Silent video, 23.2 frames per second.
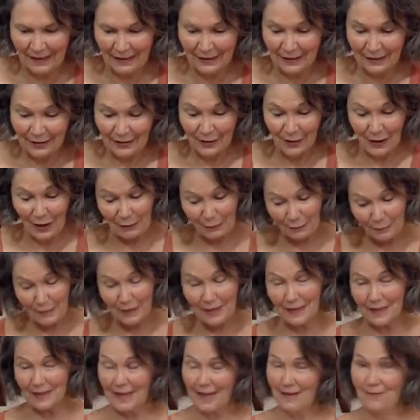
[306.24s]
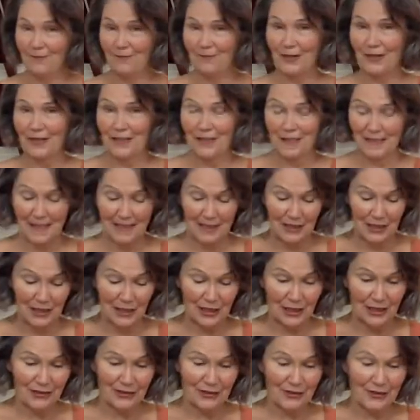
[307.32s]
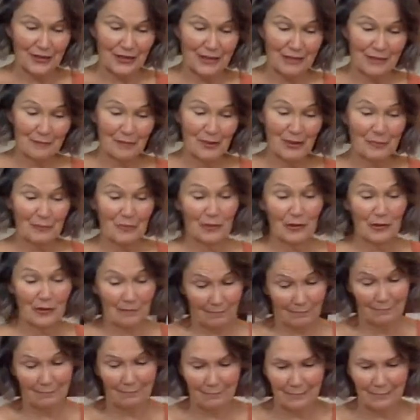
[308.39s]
So I really had fun in the kitchen yesterday, and people